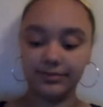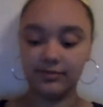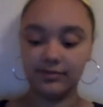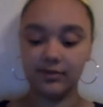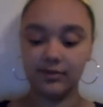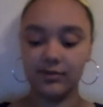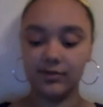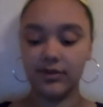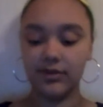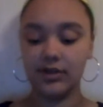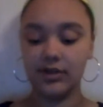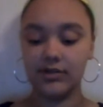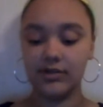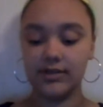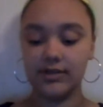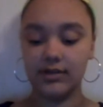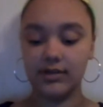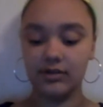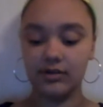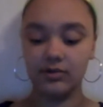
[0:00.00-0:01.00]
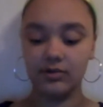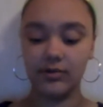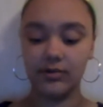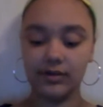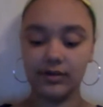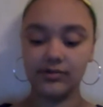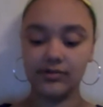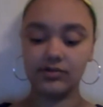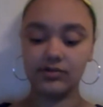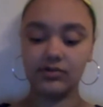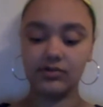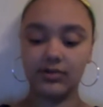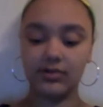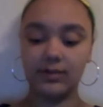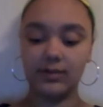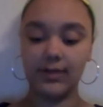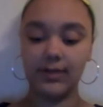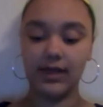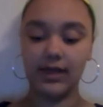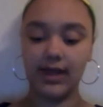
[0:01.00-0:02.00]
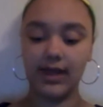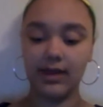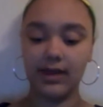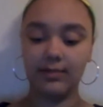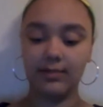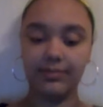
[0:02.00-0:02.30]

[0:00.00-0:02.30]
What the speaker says: You want to use that annoying screaming app?